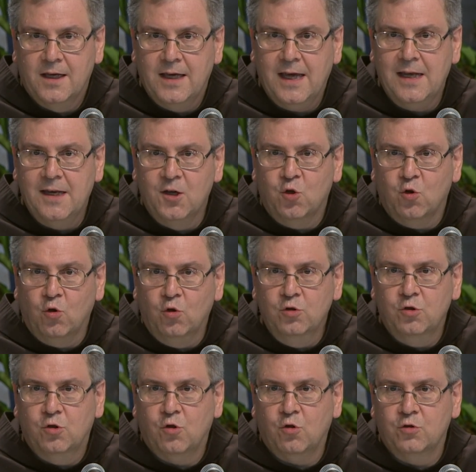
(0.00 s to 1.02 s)
And
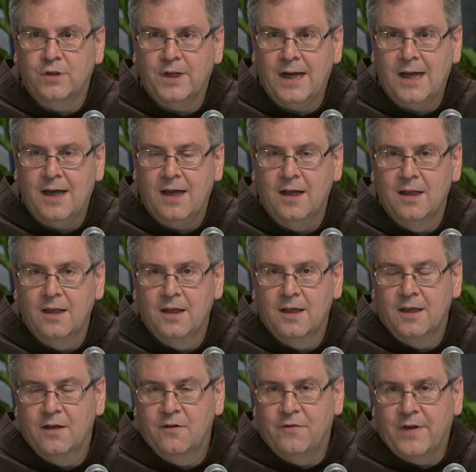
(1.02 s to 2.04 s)

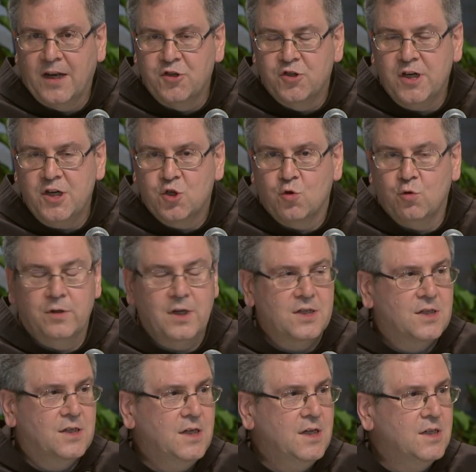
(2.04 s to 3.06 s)
there a very famous
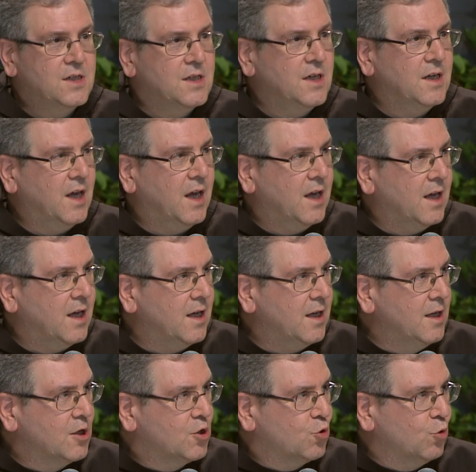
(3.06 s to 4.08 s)
encounter took
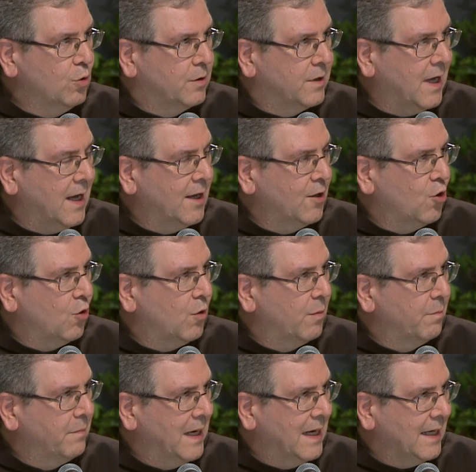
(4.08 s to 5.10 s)
place in
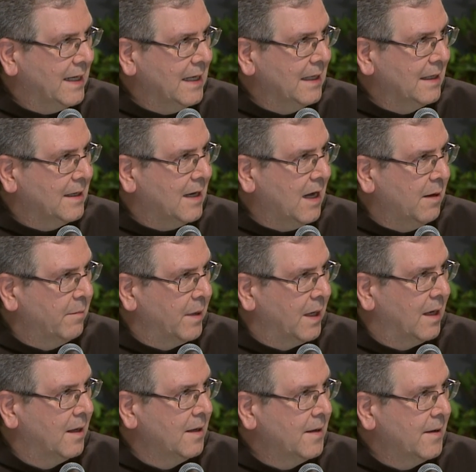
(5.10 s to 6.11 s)
Damietta, an
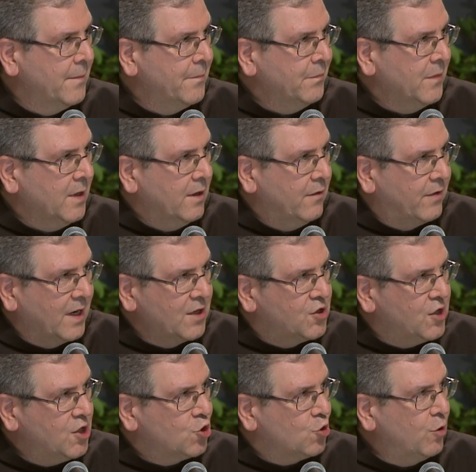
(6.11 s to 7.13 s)
encounter between
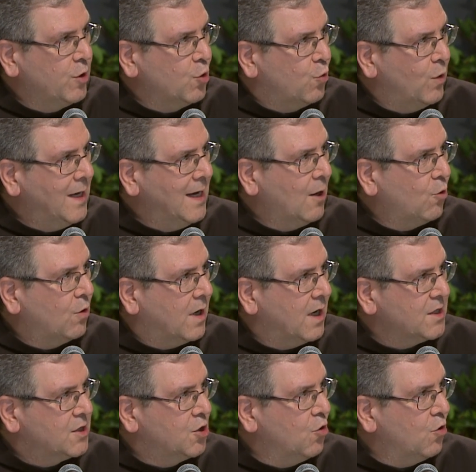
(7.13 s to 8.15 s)
a
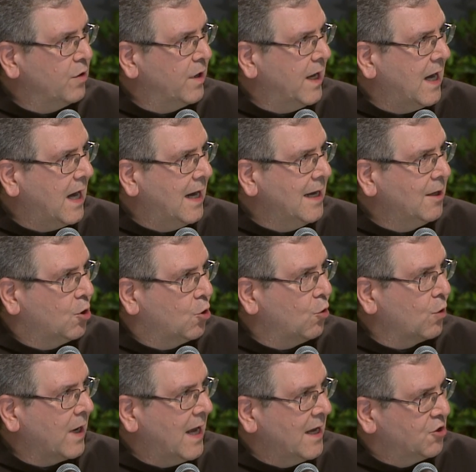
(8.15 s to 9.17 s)
sultan and
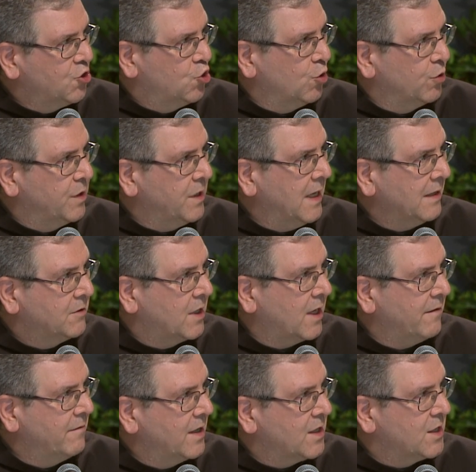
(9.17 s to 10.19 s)
Francis of
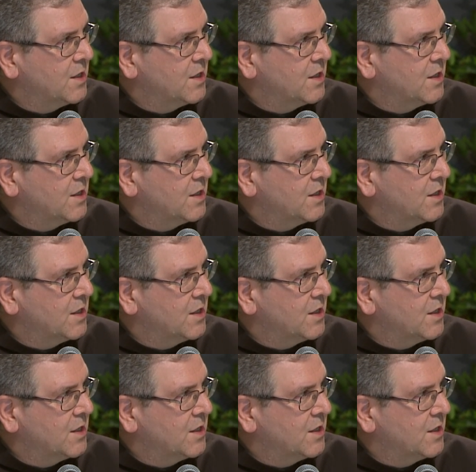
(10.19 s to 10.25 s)
Assisi.